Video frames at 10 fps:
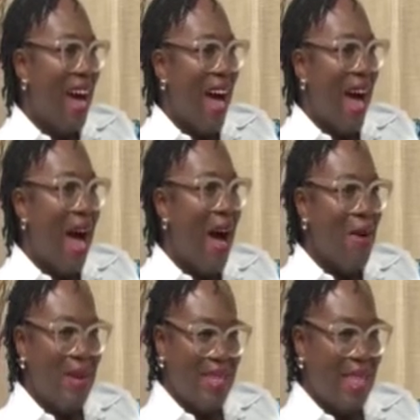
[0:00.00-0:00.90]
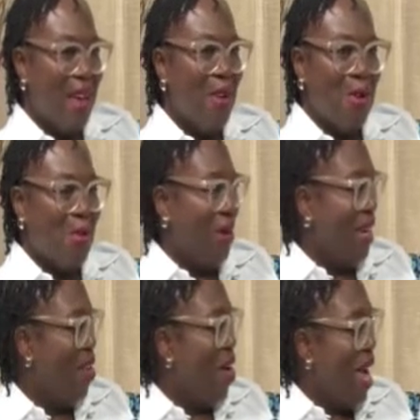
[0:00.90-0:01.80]
how is there no
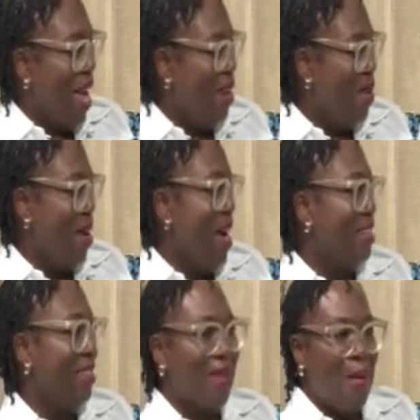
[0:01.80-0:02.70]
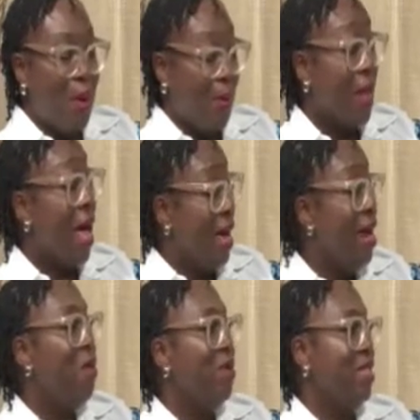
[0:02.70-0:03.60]
one anywhere, somewhere? And I was